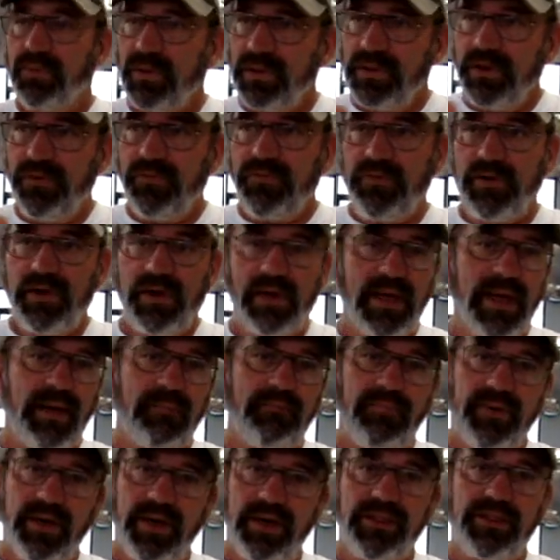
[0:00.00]
When you feel
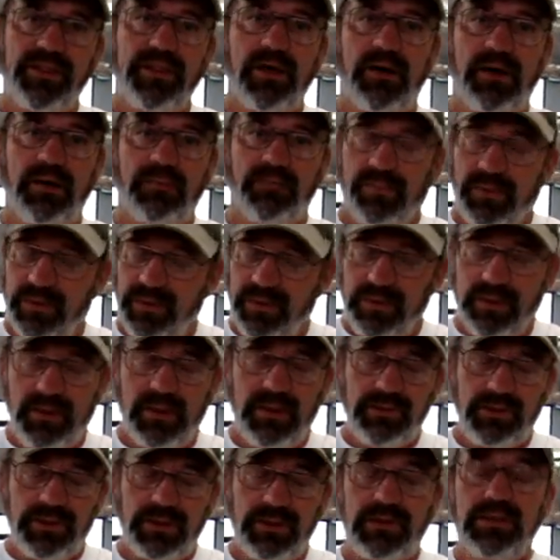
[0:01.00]
that big thump,
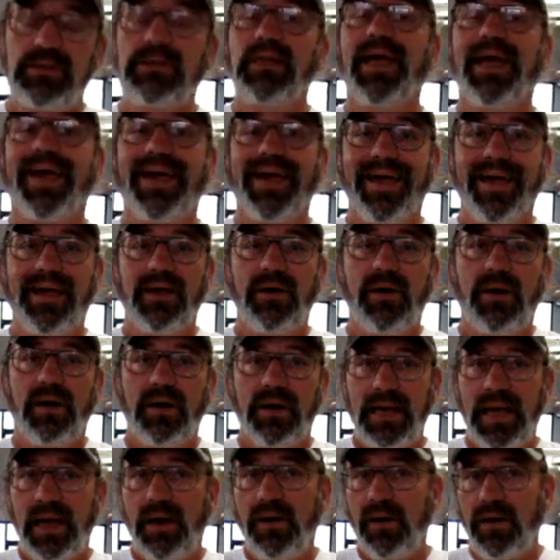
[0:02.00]
just hang on.
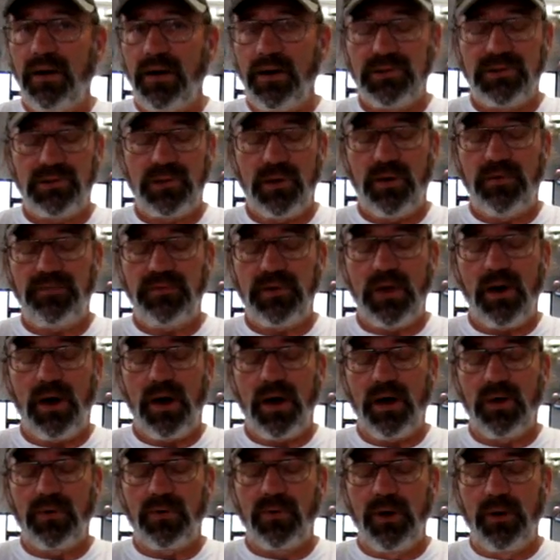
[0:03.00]
Now also, if you
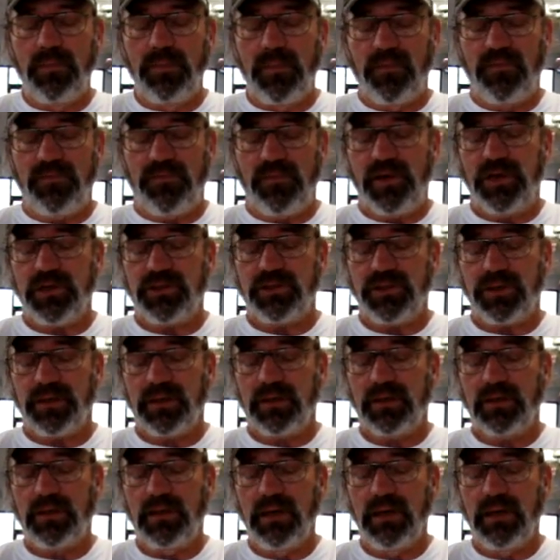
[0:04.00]
are grouper fishing